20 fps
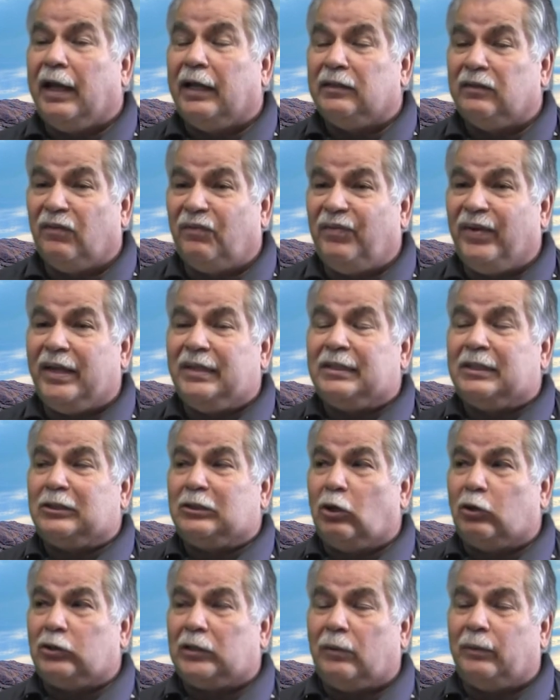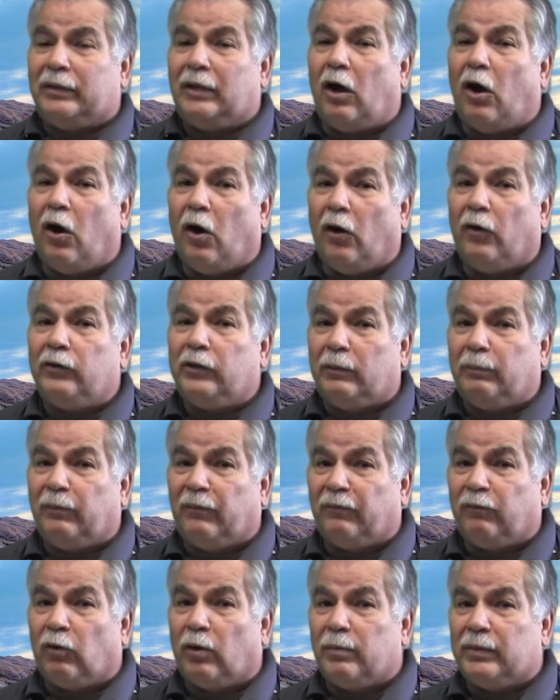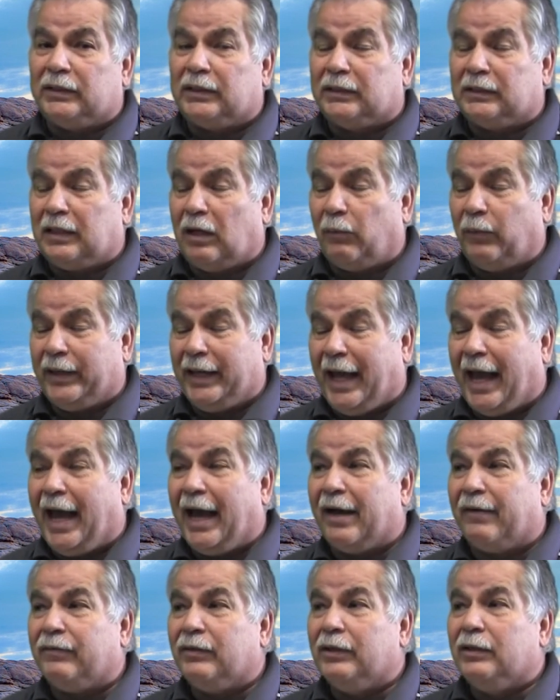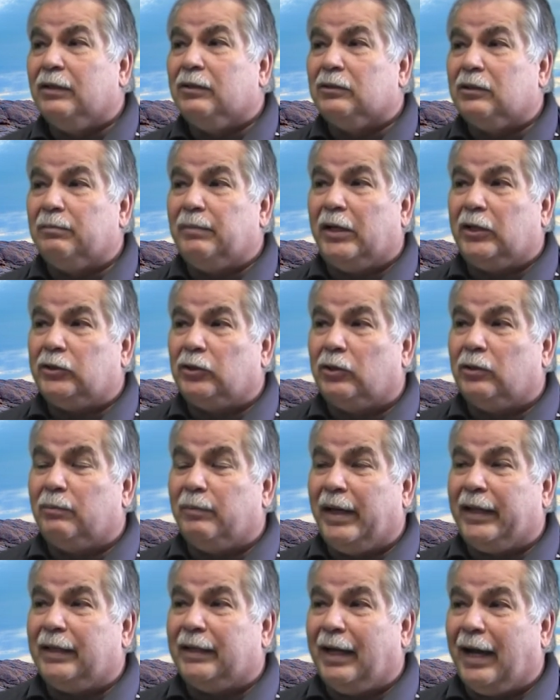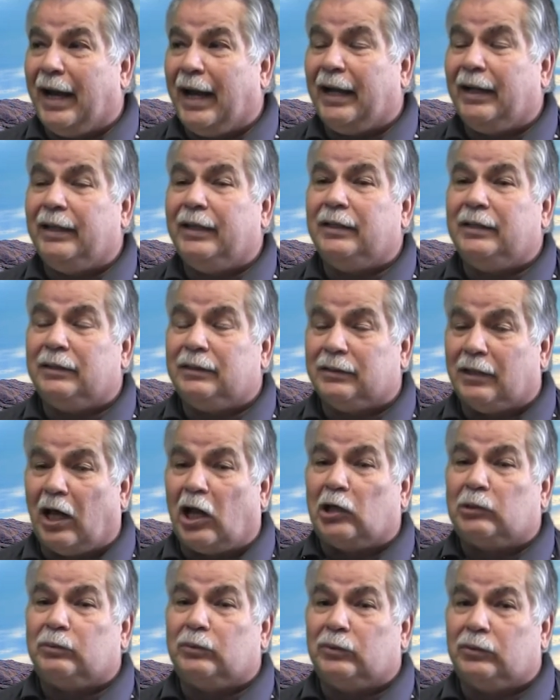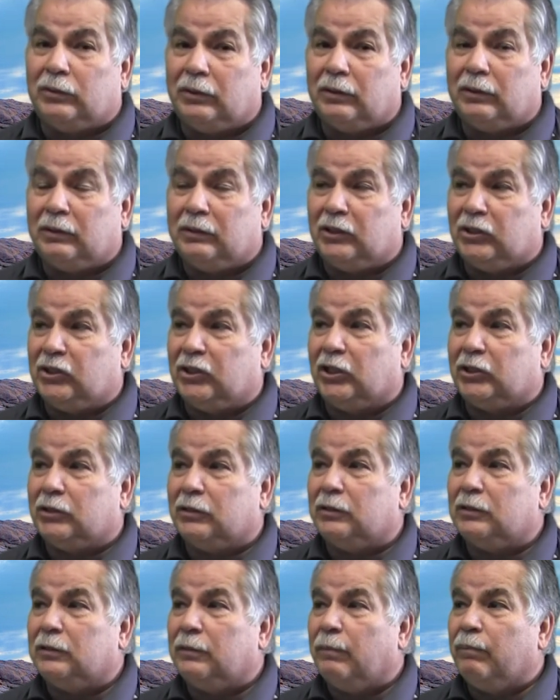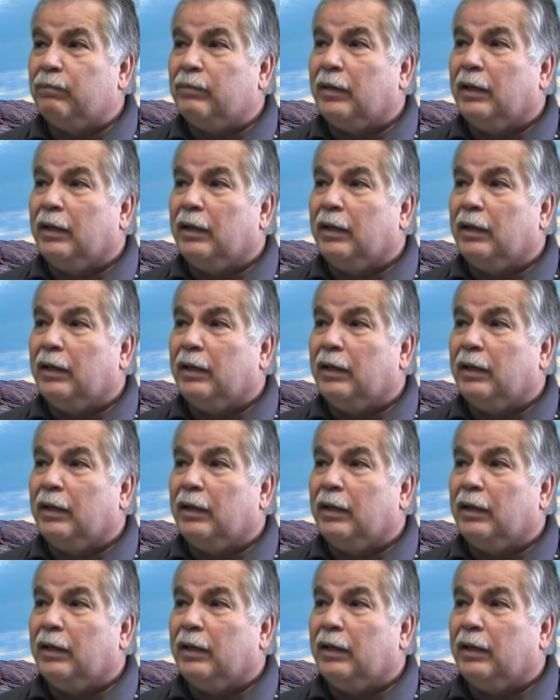and the fees associated with all of the performances that we have to make sure you're making highly knowledgeable decisions.